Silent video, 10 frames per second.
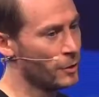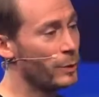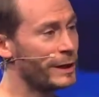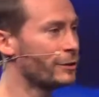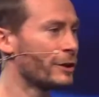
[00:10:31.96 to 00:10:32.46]

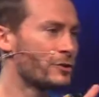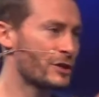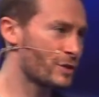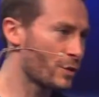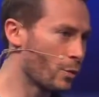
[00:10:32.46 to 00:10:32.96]
We can look at
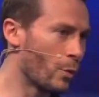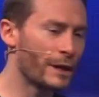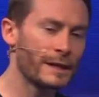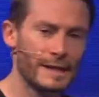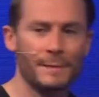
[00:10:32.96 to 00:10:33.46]
just
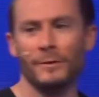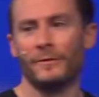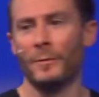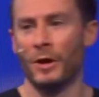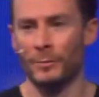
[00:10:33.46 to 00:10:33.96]
one example
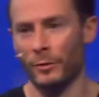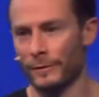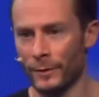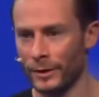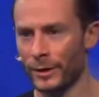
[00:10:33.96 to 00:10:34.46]
from our
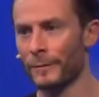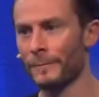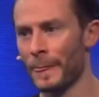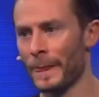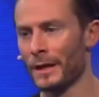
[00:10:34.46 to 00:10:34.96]
portfolio,
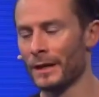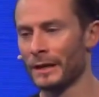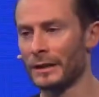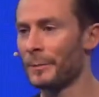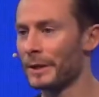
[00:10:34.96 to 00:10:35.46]

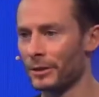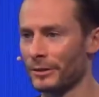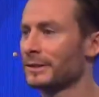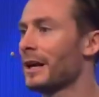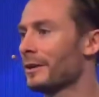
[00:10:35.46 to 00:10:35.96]
a company
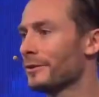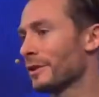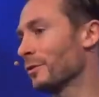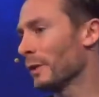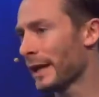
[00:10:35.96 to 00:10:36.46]
called
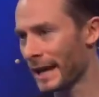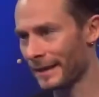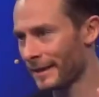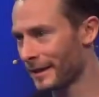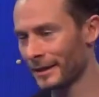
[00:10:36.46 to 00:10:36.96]
Solugen. We
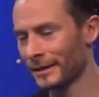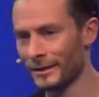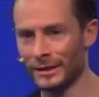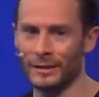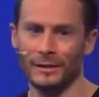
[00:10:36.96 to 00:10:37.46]
had
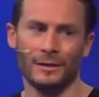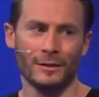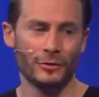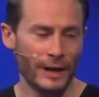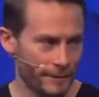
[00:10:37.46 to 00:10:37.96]
the
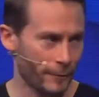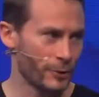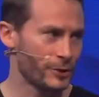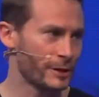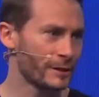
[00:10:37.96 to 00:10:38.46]
great
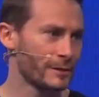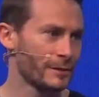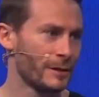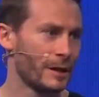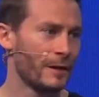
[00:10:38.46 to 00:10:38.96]

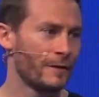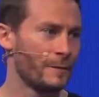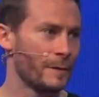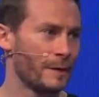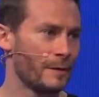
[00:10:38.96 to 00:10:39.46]
fortune
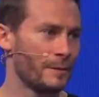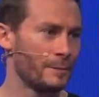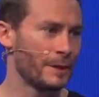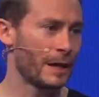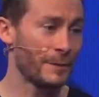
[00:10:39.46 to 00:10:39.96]

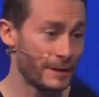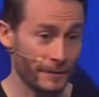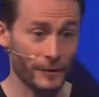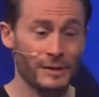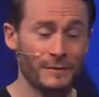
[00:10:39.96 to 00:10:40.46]
of becoming the
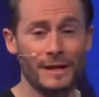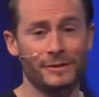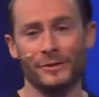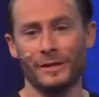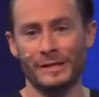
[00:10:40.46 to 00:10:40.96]
first
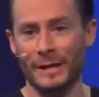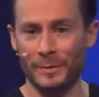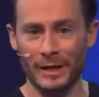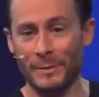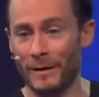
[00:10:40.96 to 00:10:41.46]
investor in this
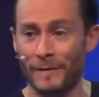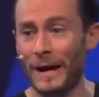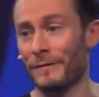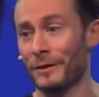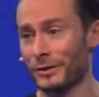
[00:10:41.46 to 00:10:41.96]
company about
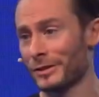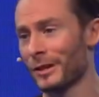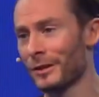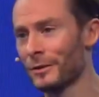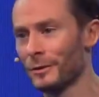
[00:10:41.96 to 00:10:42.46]
5 years
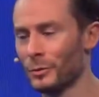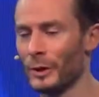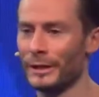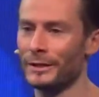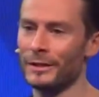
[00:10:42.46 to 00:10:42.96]
ago
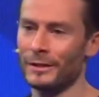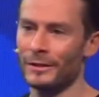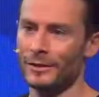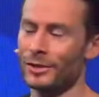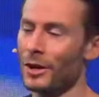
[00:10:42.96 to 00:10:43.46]

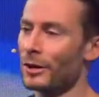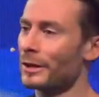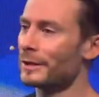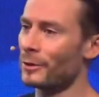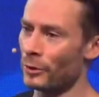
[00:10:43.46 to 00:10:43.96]
when Sean
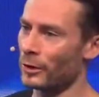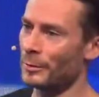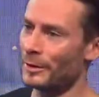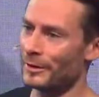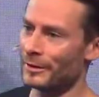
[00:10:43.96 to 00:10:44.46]
and
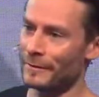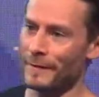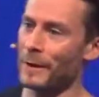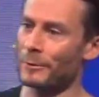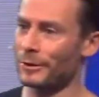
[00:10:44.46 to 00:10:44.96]
Gaurav, the
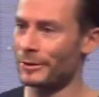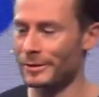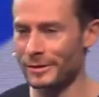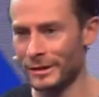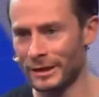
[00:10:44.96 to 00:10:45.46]
founders,